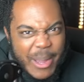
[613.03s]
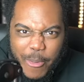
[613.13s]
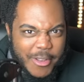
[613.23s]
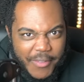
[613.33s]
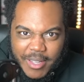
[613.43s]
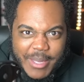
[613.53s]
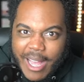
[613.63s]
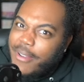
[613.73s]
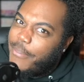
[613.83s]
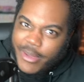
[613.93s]
more developed now
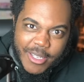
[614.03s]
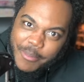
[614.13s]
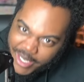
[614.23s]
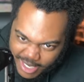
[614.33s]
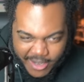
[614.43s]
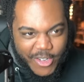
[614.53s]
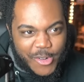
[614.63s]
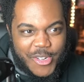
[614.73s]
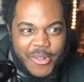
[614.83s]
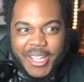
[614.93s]
compared to the beginning of
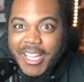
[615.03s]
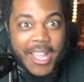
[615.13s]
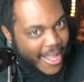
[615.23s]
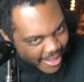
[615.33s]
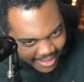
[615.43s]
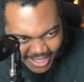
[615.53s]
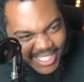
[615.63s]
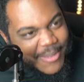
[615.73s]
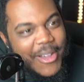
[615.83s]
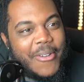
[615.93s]
JoJolion. Let's
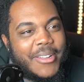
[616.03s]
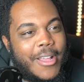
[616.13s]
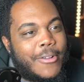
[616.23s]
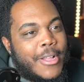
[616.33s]
keep going though.